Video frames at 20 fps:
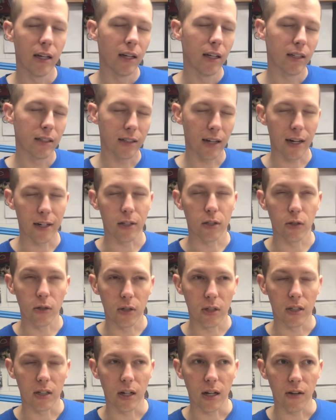It's not
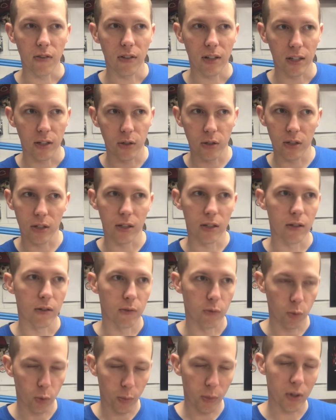diluted enough. Like you wouldn't
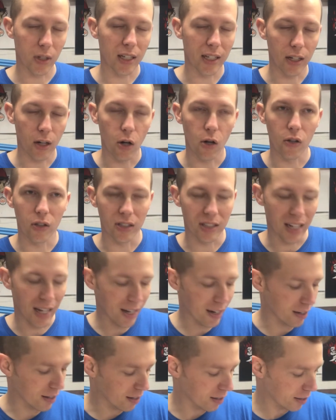be able to get all the
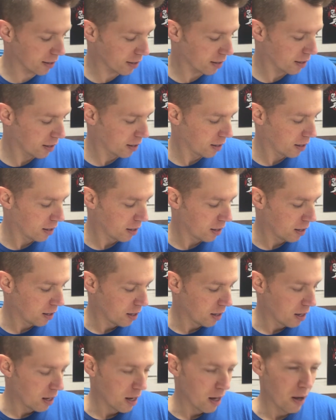sand in it.
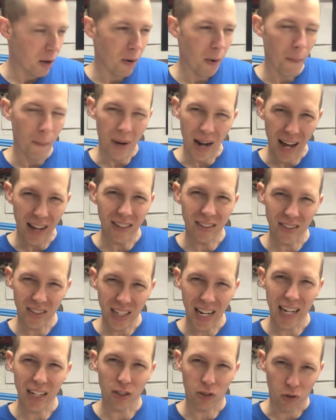But how does the
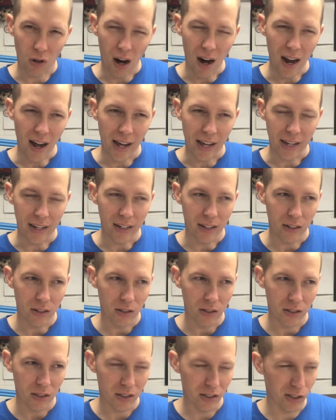sand dry?
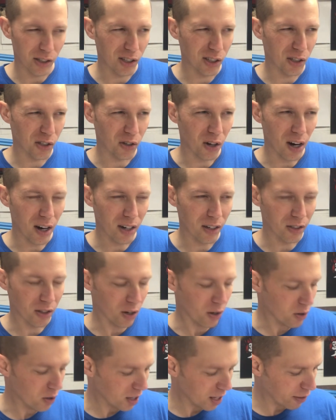Does it just dry on its
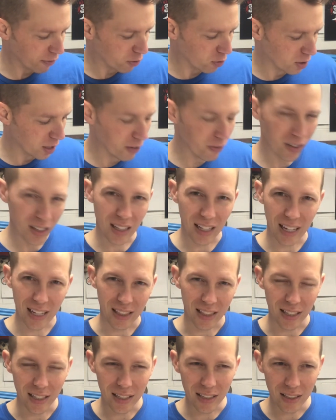own? Like if you leave it like
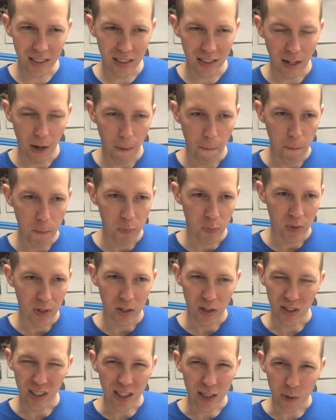this,
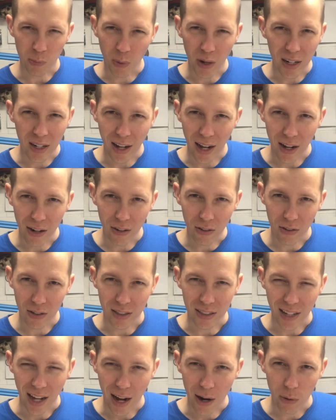can you spread it out on a
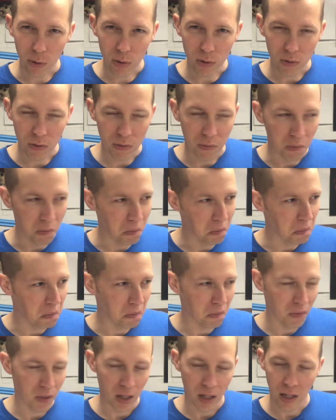towel?
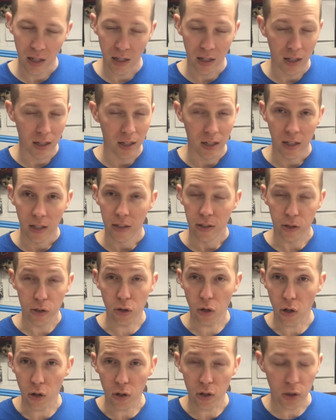These
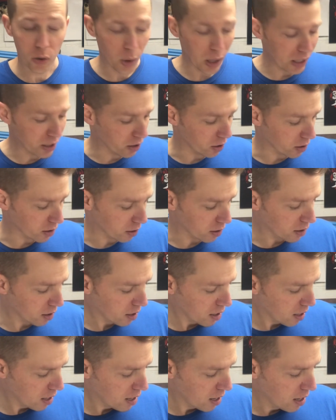are all good questions.
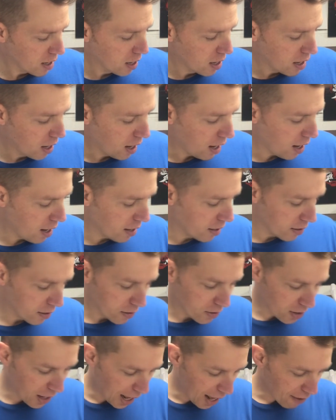You
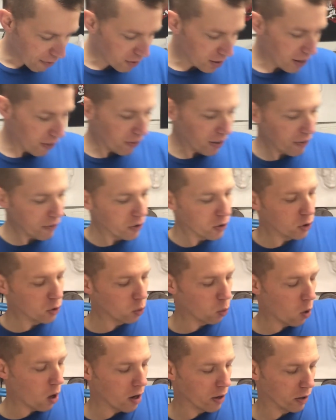definitely have to use
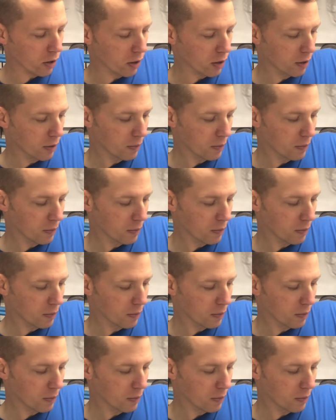water.